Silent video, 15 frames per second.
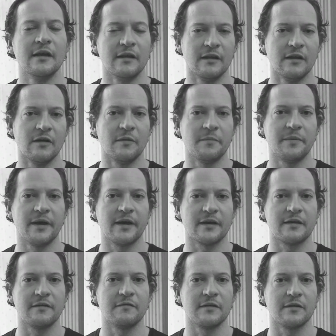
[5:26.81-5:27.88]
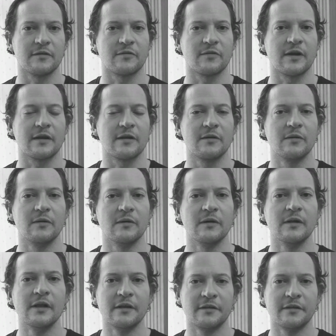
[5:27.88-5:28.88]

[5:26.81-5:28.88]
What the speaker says: lower back, giving you great core.